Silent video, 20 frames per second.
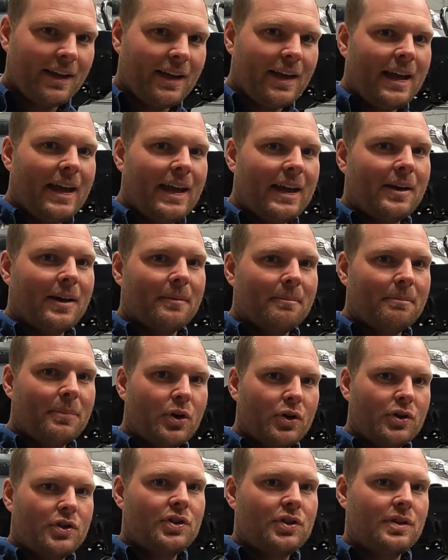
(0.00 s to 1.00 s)
It it can
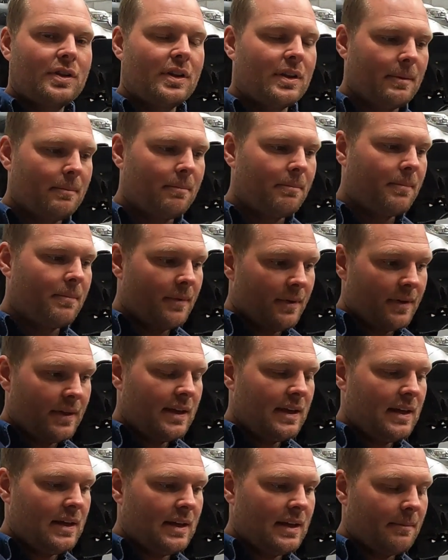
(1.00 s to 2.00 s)
push the
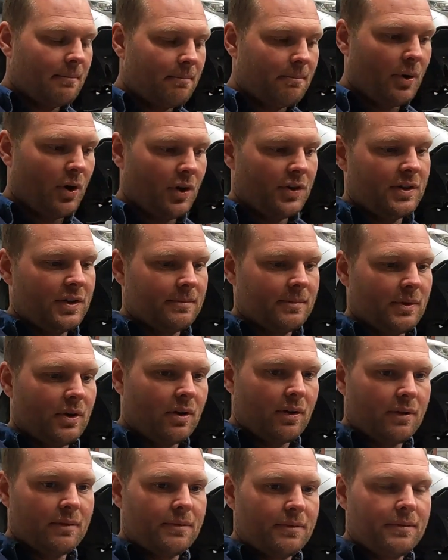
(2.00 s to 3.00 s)
the bottom
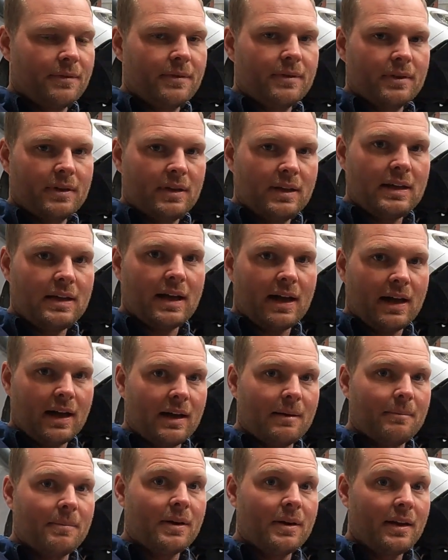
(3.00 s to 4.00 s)
of the
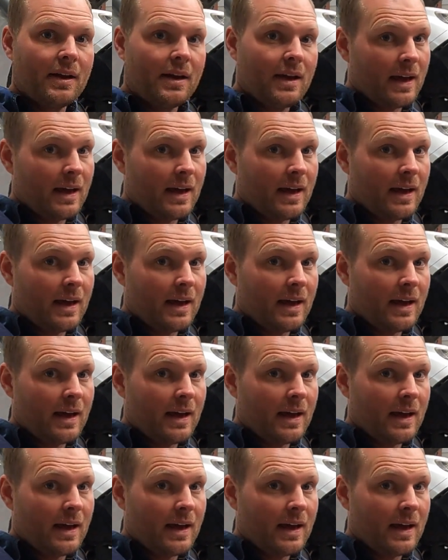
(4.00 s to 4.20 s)
hub